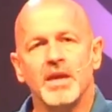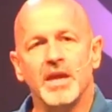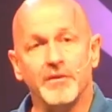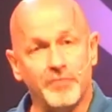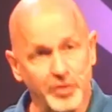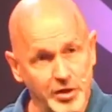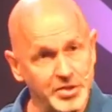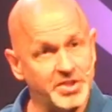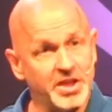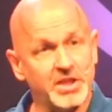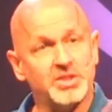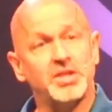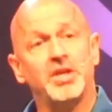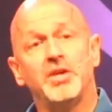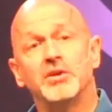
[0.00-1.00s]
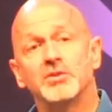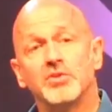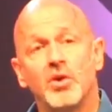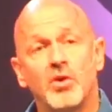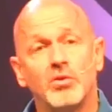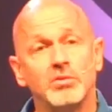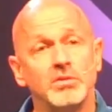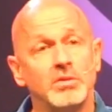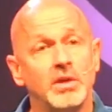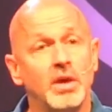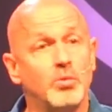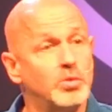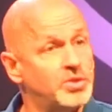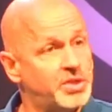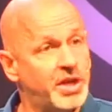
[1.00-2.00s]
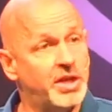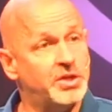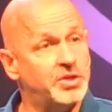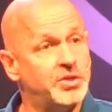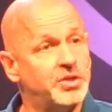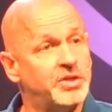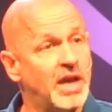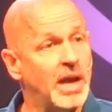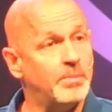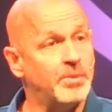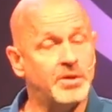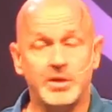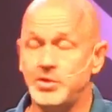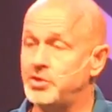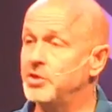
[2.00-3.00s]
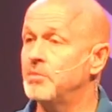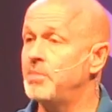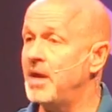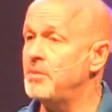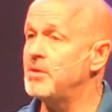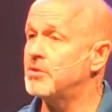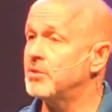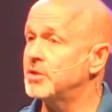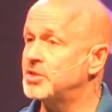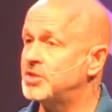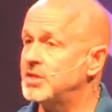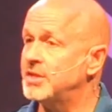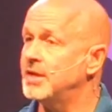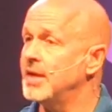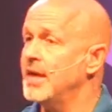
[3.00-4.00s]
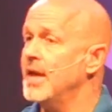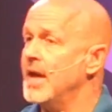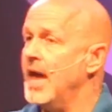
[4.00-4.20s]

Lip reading: If you're 60 years old and we're changing your diaper because you're a baby Christian,